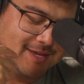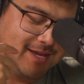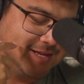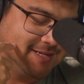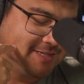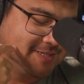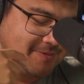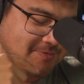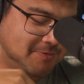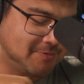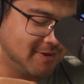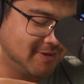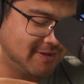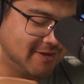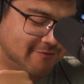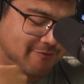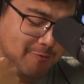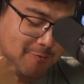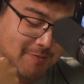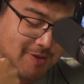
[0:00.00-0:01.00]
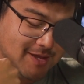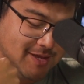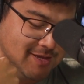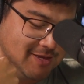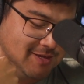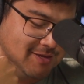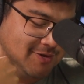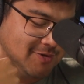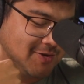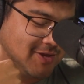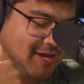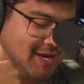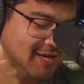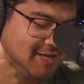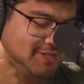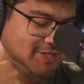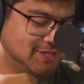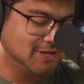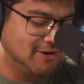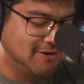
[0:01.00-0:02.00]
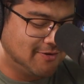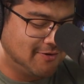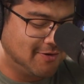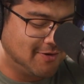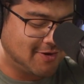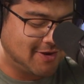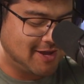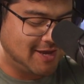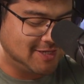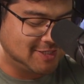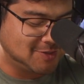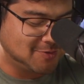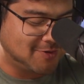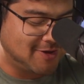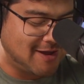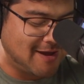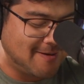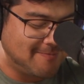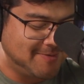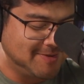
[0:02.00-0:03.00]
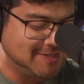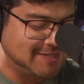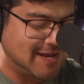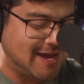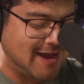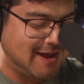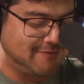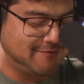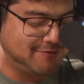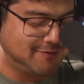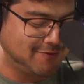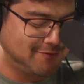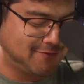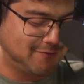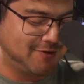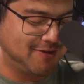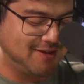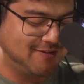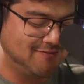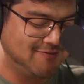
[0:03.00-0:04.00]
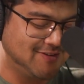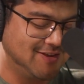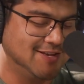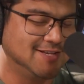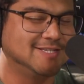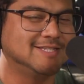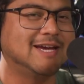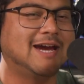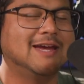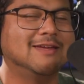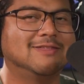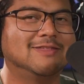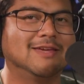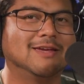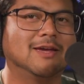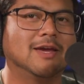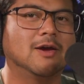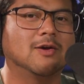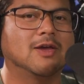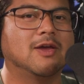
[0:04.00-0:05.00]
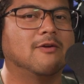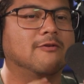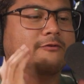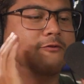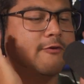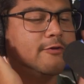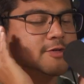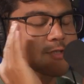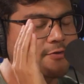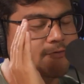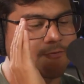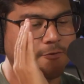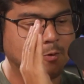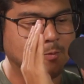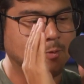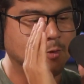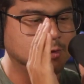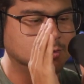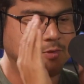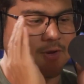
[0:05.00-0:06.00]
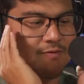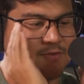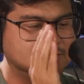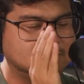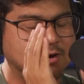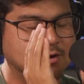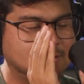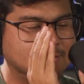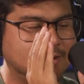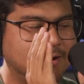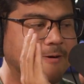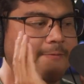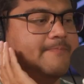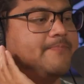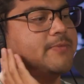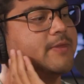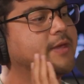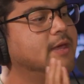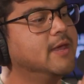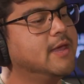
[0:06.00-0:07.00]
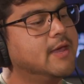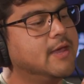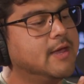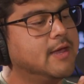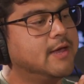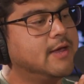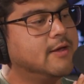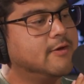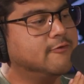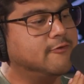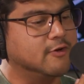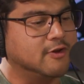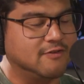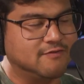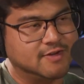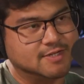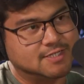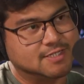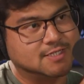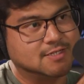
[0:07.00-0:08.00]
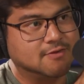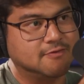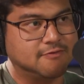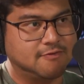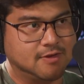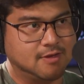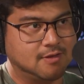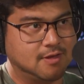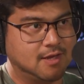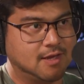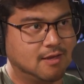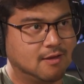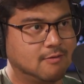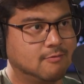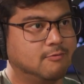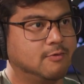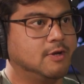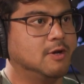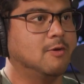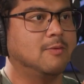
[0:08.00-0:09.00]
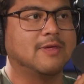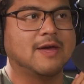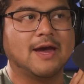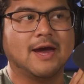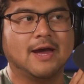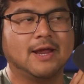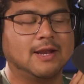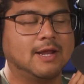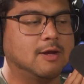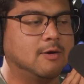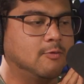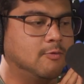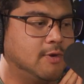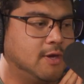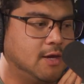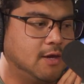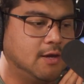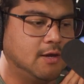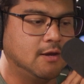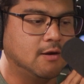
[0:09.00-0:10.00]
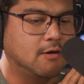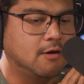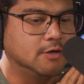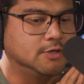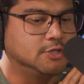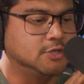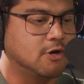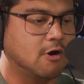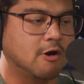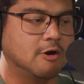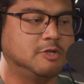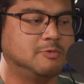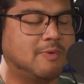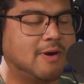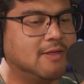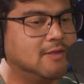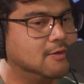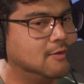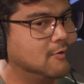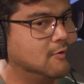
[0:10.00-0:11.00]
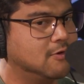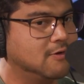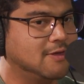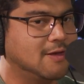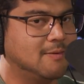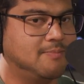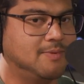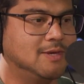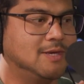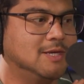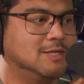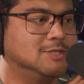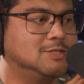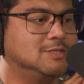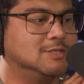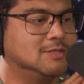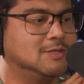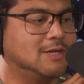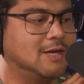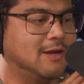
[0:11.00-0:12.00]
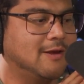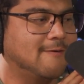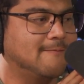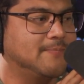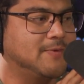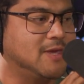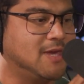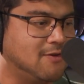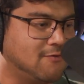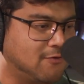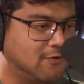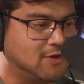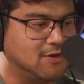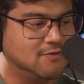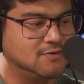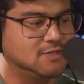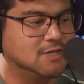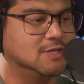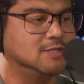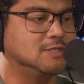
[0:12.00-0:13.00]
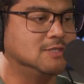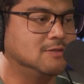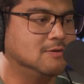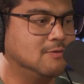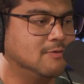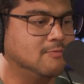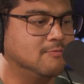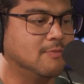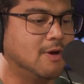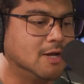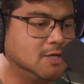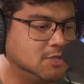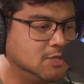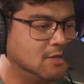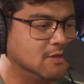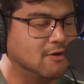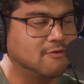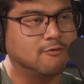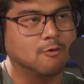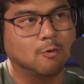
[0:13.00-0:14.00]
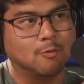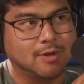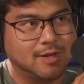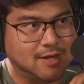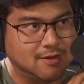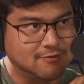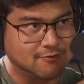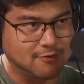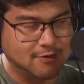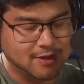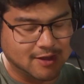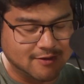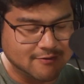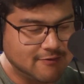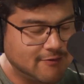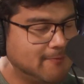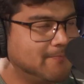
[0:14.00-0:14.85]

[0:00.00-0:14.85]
Yeah, did someone write that for me? Okay, so what happens after forgiveness? I think, first and foremost, we have to talk about forgiveness isn't a feeling. We know that. Like, we are charged by the Lord that because like he forgives us much and therefore we can forgive.